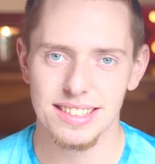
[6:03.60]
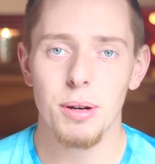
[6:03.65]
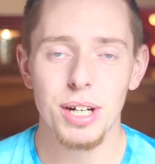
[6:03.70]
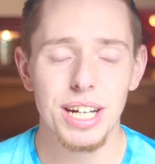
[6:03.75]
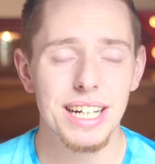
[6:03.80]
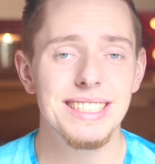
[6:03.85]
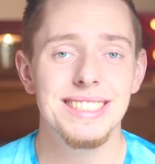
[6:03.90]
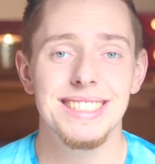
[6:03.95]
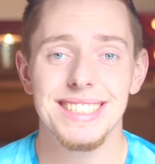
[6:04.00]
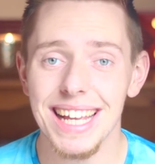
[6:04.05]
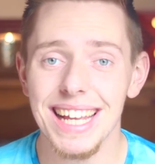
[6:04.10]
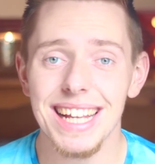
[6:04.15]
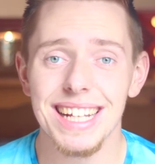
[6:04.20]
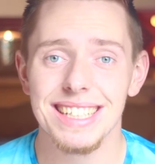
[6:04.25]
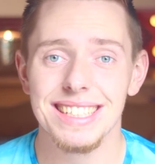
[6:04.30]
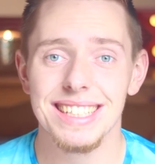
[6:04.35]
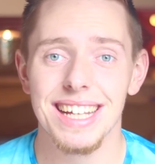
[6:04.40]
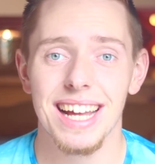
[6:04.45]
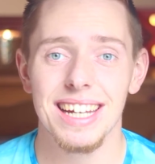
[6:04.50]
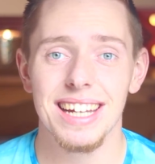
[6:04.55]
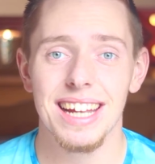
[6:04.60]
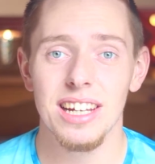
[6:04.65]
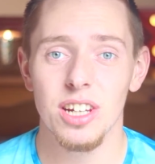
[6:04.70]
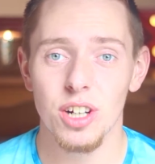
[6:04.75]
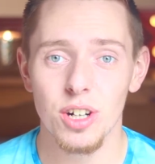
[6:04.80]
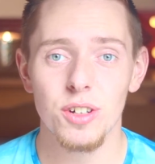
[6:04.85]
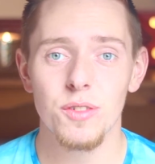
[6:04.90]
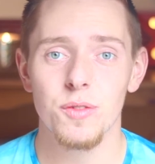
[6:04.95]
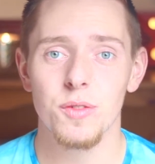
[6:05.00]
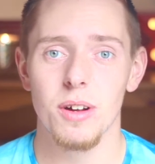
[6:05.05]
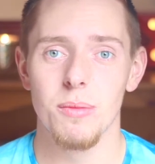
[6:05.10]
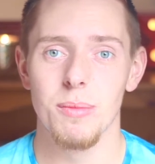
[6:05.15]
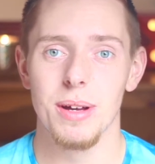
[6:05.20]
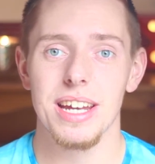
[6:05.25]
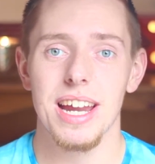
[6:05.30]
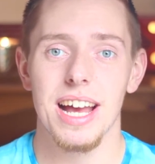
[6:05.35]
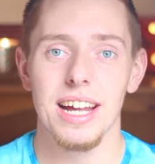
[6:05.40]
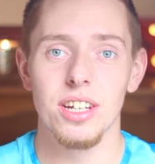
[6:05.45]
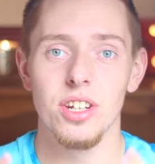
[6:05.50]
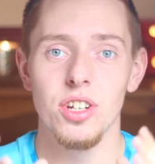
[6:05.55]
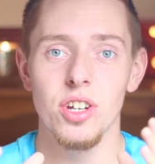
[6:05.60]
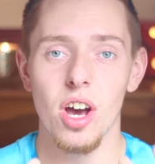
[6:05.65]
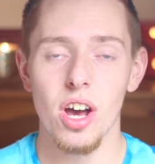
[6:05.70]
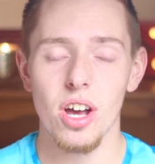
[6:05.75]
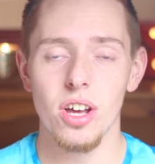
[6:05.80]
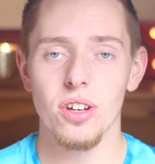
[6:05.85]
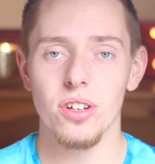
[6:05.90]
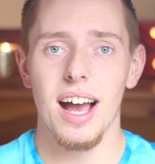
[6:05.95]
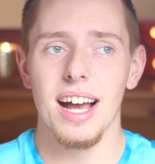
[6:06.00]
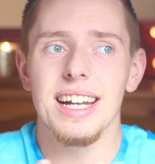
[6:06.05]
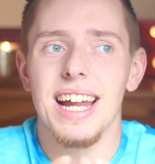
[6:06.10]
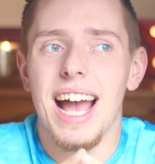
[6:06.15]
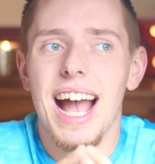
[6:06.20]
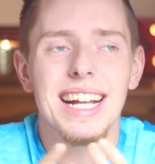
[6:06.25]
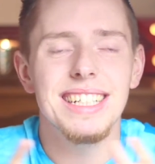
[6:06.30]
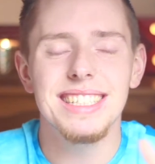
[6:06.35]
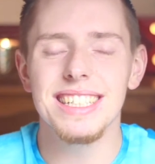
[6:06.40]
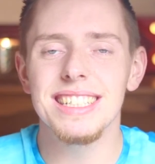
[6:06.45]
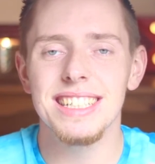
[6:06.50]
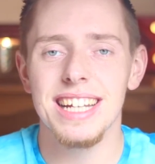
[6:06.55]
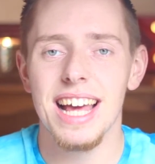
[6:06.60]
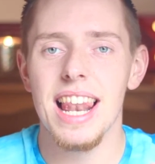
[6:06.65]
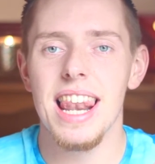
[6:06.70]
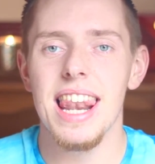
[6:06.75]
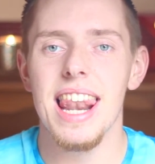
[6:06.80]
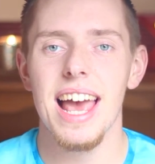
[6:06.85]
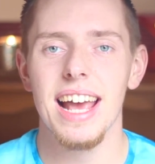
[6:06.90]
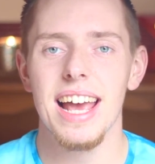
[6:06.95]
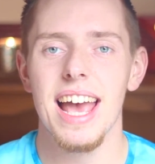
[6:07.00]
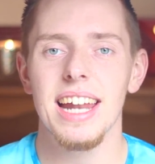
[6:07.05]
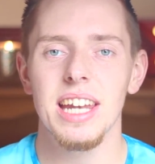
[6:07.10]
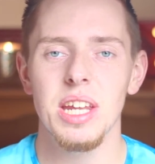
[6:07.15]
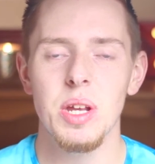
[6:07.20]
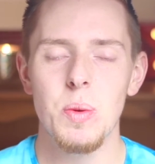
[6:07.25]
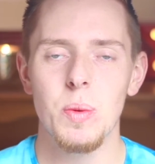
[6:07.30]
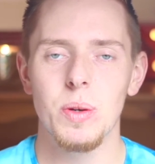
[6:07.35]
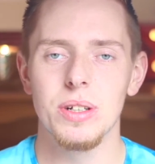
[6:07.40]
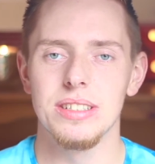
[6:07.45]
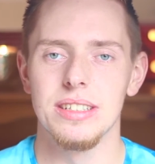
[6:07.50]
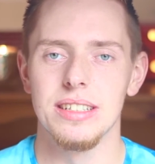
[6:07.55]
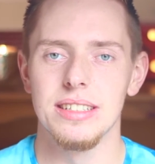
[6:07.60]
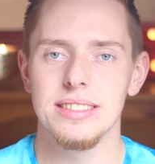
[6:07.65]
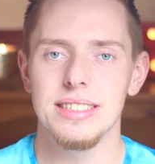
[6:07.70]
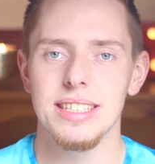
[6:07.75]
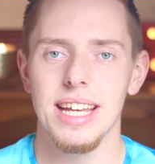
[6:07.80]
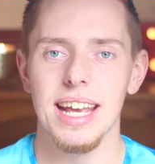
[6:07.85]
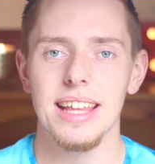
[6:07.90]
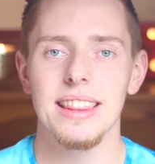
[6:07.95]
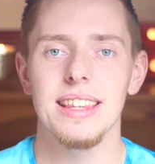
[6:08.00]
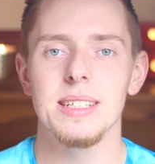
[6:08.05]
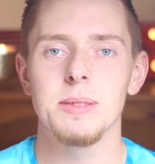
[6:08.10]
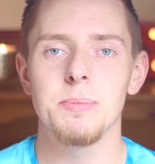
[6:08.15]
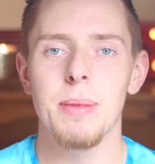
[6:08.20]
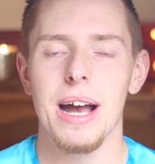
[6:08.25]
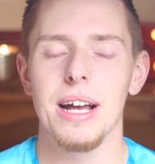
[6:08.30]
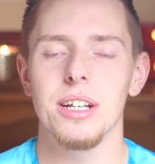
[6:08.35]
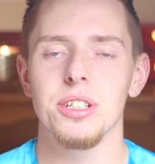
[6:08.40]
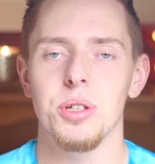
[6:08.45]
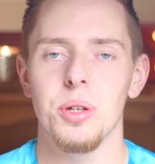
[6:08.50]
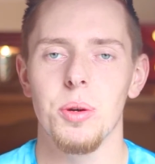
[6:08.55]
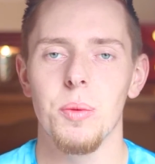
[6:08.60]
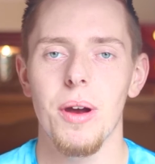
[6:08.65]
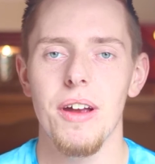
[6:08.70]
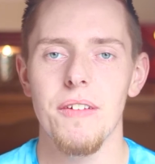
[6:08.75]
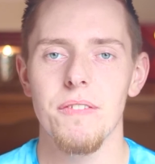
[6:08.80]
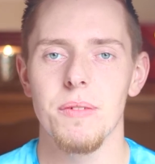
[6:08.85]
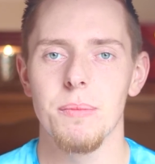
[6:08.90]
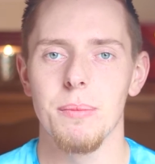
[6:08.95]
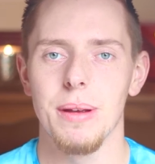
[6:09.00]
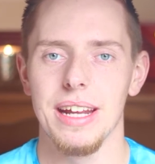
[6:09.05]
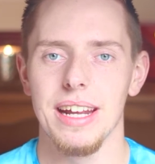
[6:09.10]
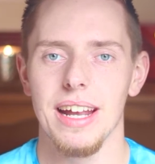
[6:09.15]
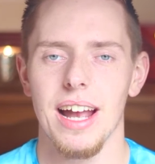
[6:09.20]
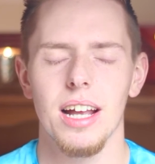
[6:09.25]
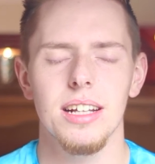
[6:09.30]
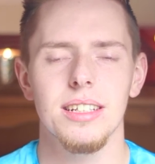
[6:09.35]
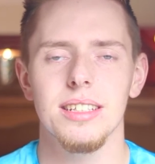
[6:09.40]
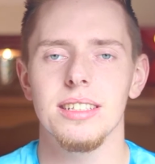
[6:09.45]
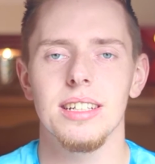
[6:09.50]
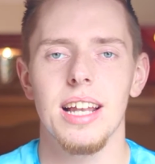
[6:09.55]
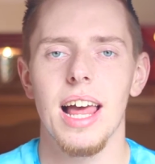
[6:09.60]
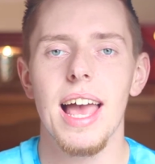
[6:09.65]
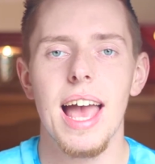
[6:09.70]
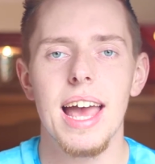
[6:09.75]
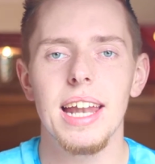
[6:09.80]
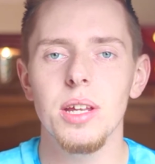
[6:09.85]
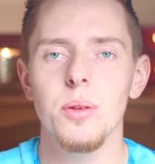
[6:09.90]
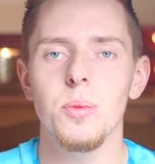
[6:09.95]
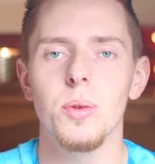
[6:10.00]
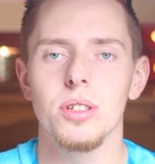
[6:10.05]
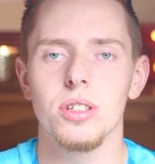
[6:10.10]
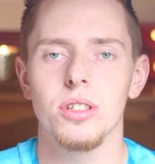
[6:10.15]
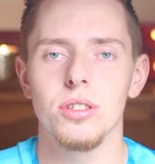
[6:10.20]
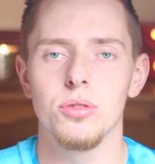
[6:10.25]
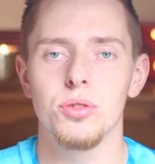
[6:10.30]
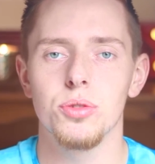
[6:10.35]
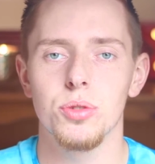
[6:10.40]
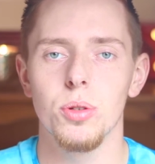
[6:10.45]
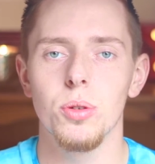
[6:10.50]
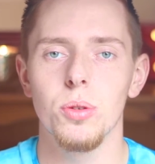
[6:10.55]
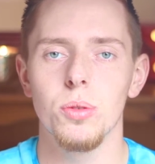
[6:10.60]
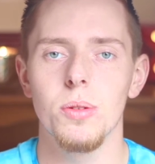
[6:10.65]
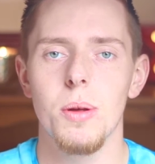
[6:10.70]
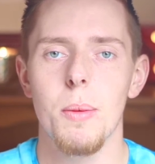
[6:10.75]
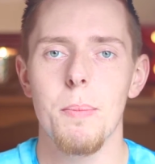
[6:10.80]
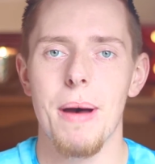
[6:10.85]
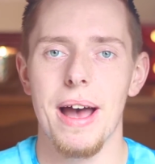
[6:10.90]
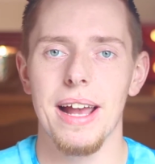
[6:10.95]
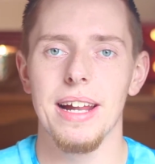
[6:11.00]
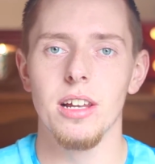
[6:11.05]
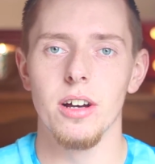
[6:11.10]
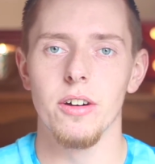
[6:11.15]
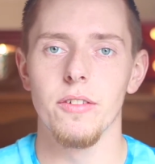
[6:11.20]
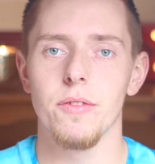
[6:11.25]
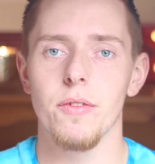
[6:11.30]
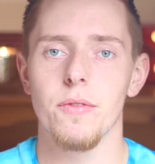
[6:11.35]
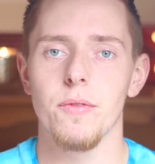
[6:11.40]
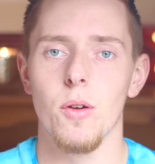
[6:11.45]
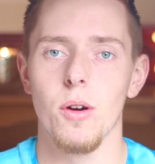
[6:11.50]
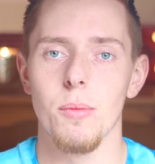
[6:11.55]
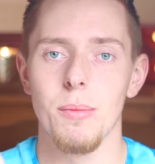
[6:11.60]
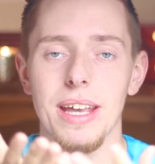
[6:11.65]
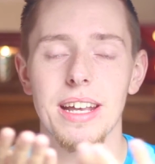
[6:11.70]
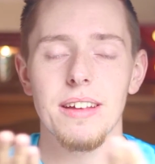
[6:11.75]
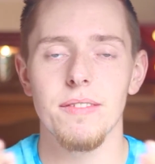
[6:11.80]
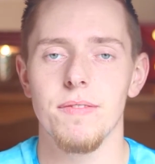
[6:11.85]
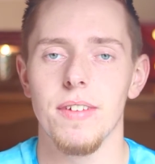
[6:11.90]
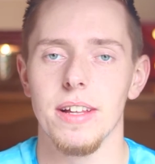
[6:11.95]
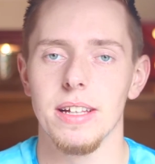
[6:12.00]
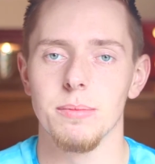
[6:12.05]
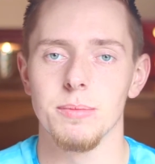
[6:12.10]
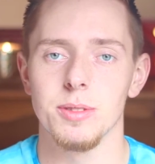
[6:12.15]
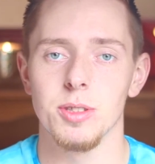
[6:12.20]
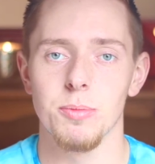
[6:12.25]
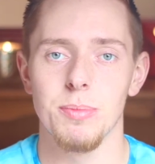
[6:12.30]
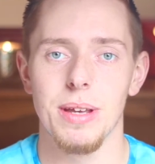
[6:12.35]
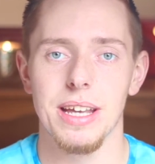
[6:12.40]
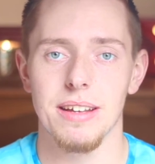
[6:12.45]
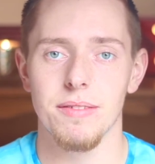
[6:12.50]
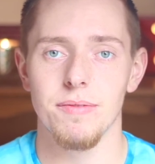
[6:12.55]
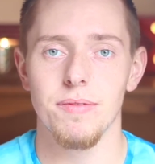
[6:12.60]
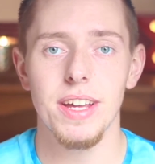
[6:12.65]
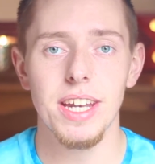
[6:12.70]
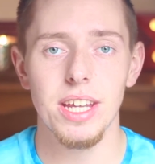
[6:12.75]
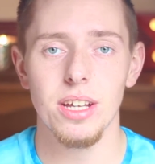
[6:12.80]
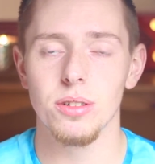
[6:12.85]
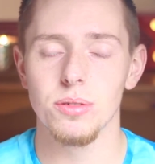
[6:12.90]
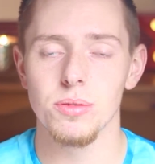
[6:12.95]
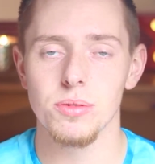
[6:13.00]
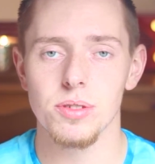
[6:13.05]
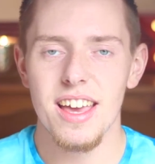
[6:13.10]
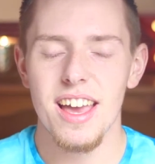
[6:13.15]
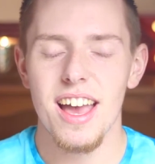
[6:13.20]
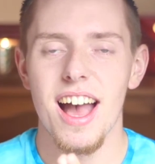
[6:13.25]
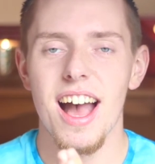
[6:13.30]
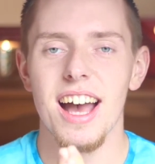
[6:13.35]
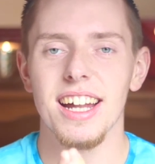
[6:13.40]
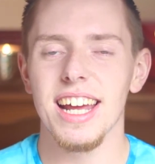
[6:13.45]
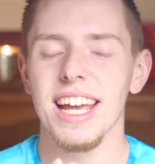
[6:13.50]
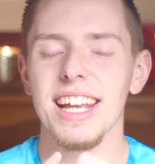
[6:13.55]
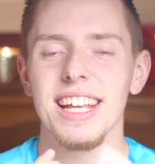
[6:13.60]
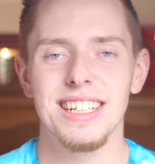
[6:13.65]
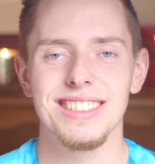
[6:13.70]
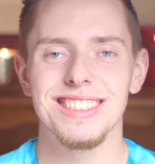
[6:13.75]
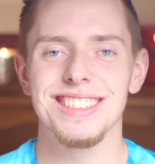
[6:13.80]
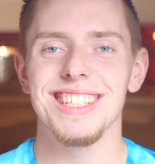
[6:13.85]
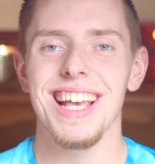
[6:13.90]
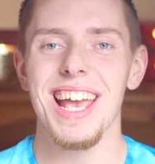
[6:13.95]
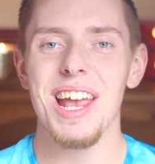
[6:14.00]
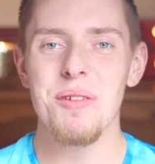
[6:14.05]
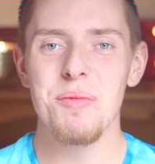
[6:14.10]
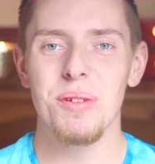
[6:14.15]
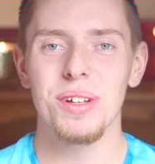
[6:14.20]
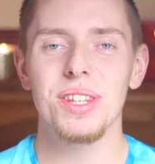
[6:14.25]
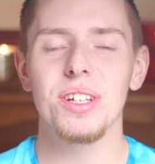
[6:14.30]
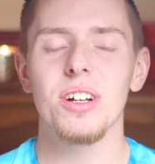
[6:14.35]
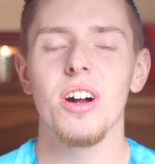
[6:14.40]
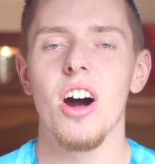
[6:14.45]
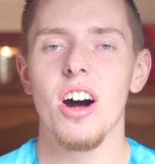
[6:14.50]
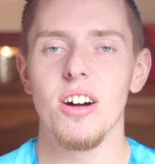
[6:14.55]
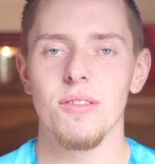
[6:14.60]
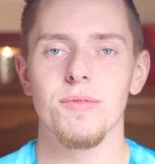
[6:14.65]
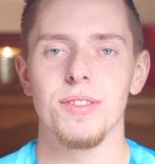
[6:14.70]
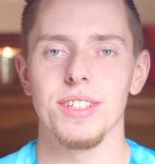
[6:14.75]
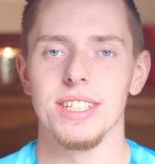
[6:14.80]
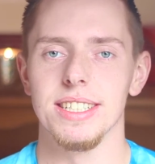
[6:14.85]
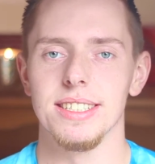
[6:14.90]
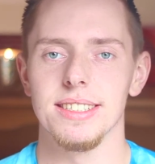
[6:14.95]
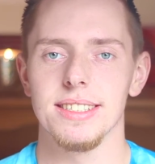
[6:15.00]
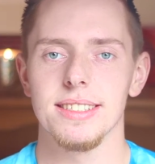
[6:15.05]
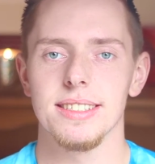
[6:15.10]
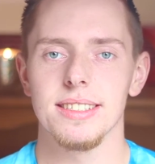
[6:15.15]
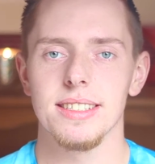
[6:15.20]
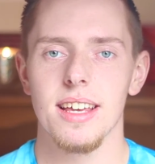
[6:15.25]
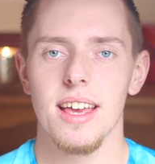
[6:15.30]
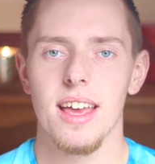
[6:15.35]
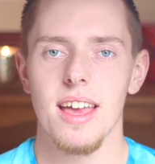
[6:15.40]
But I did, and I learned from it, and now I didn't let anyone take this passion away from me. I didn't let anyone control my love for making films or making videos. And I can say with confidence